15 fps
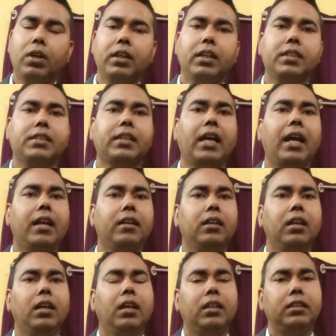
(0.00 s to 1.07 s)

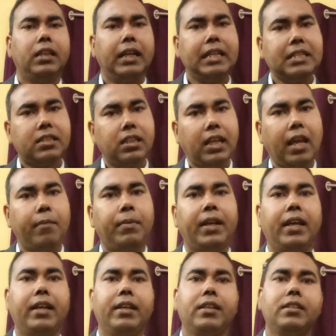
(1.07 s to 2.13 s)
understand the rich
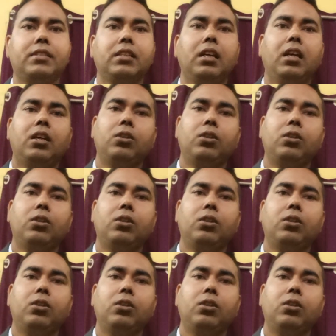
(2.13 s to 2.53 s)
libraries,